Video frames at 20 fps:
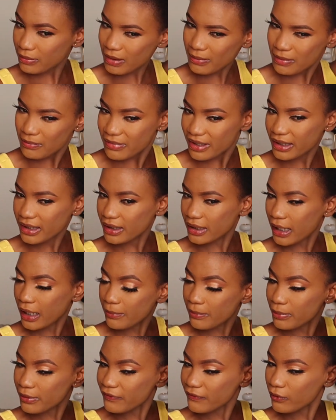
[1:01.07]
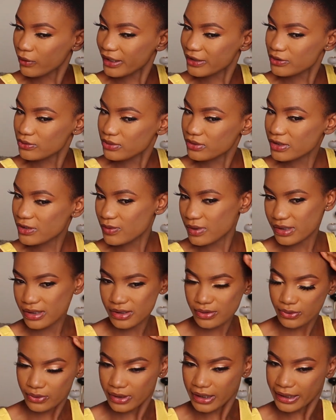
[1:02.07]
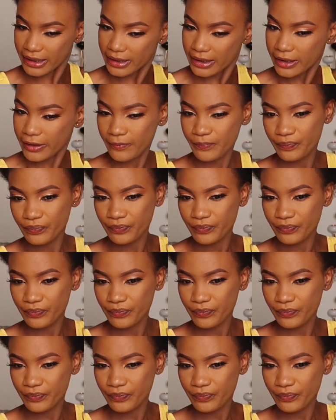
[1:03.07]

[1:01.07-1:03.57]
Maybe making up before I do this wasn't a good idea.